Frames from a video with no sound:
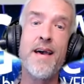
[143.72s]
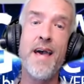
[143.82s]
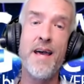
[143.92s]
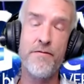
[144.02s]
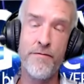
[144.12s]

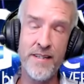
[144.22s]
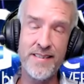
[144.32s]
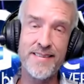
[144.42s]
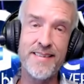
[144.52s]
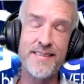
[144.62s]
and
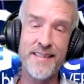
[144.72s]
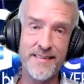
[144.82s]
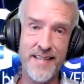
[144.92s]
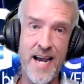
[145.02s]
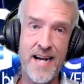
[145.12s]
fits this
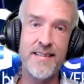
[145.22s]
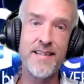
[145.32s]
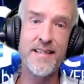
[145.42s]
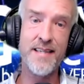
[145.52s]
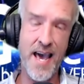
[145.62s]
exact
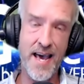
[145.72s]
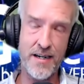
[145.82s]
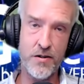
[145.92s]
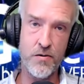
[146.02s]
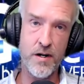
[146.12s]

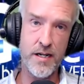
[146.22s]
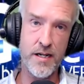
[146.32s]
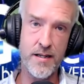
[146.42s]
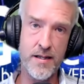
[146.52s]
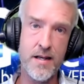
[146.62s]

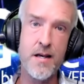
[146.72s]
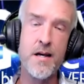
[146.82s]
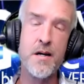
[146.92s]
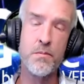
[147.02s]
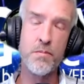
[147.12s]
category.
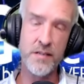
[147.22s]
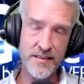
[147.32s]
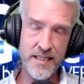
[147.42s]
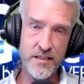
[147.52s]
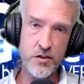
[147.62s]
Please
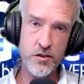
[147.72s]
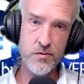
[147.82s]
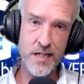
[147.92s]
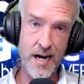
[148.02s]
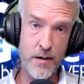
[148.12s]
stay
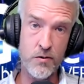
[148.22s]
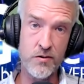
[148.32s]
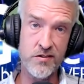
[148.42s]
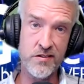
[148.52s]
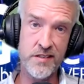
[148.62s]
tuned, and I
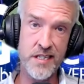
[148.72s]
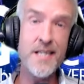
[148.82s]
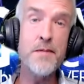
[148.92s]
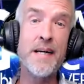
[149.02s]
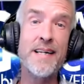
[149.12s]
will see you
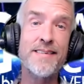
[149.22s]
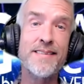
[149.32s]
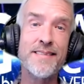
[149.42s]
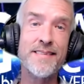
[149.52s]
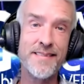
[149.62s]
in a minute.